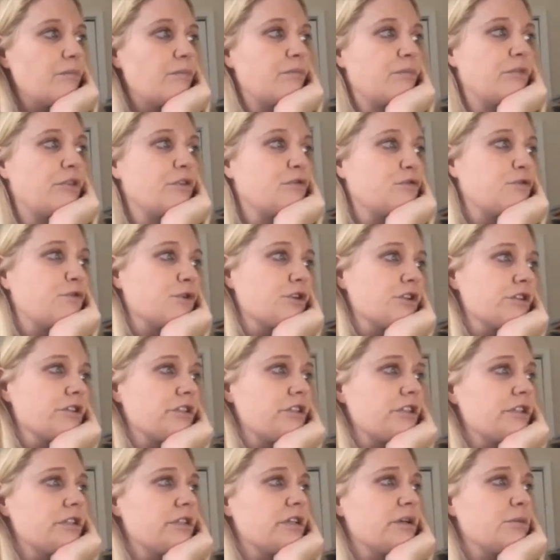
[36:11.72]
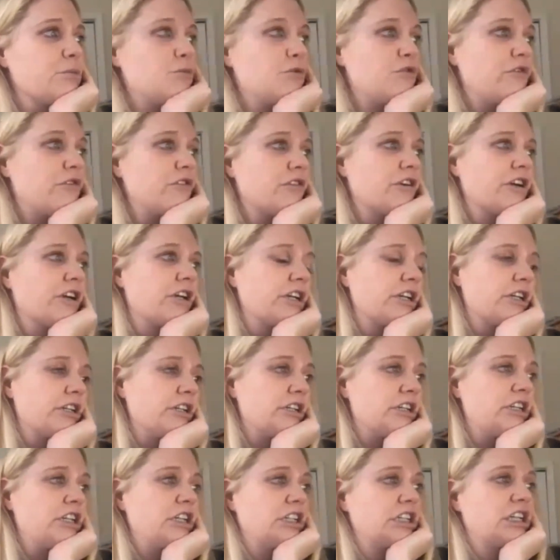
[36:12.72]
The forces that moved the ground
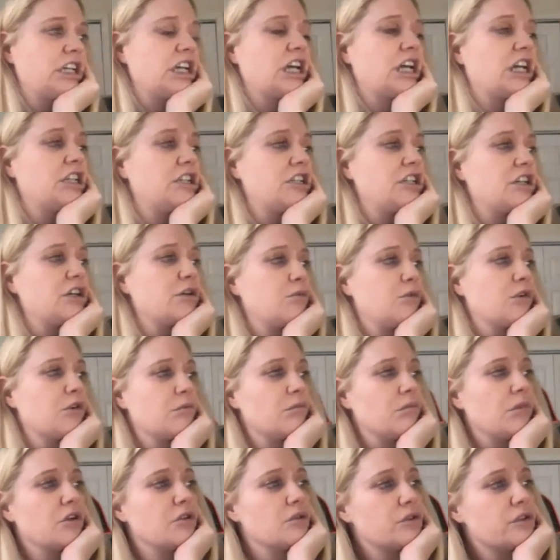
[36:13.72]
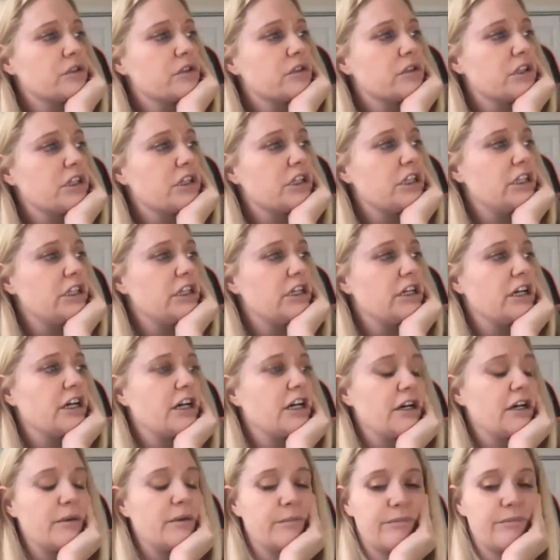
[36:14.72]
in Kenya were mostly
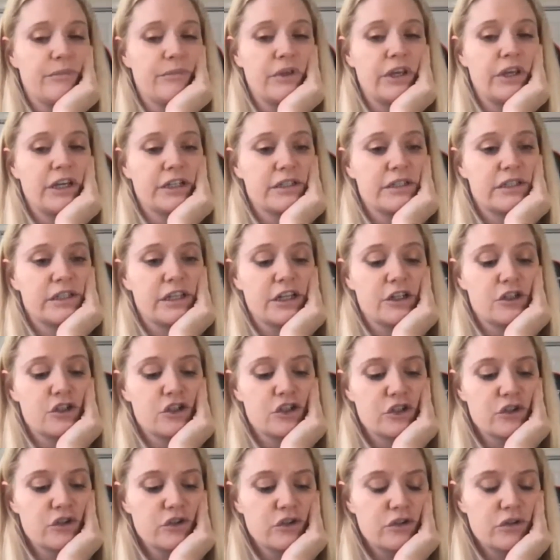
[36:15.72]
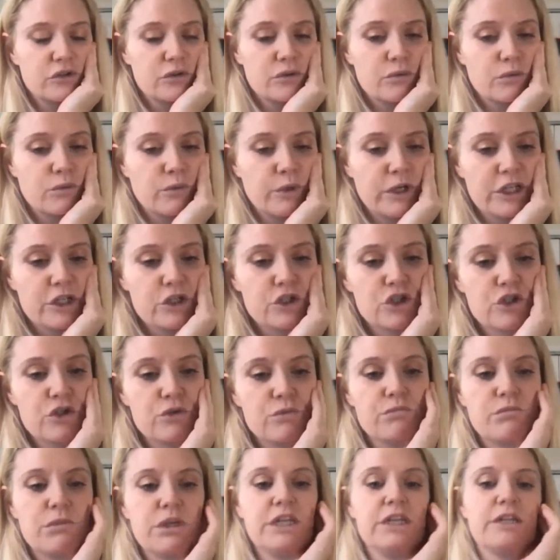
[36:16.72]
extensional, which
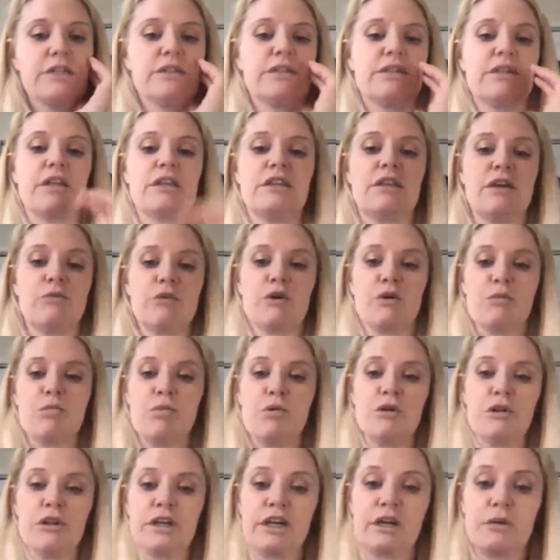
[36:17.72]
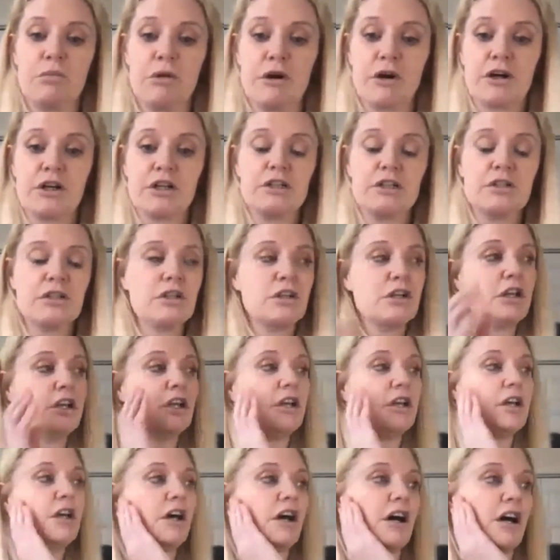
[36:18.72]
means that they were pulling apart.
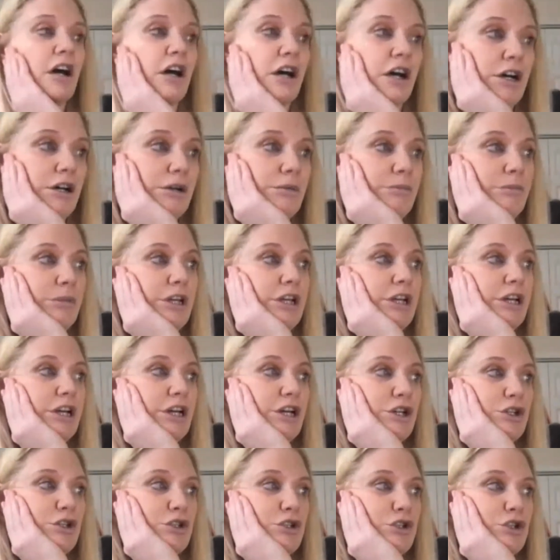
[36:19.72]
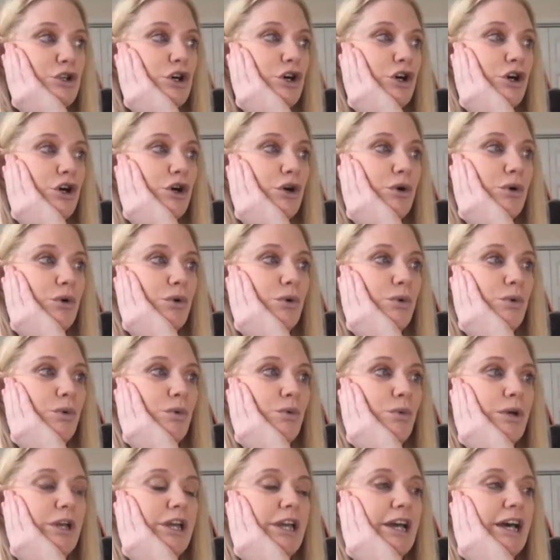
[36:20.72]
So
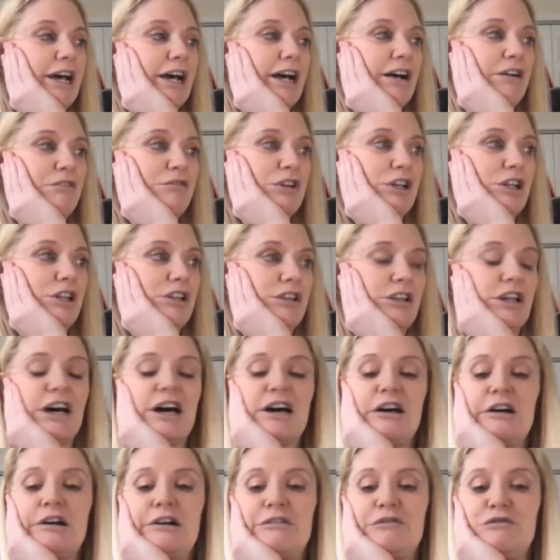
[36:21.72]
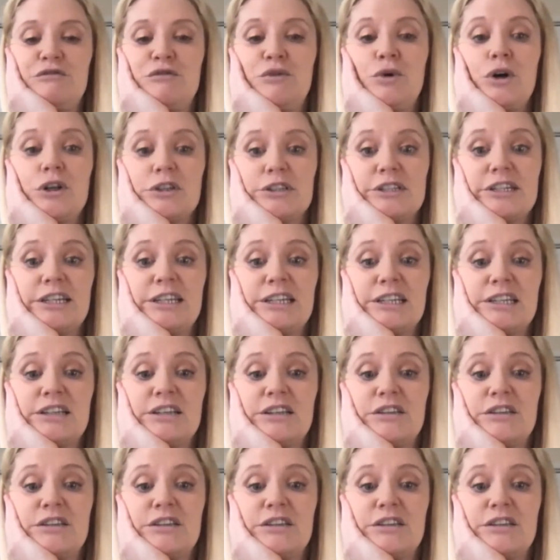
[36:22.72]
we have a lot of faulting.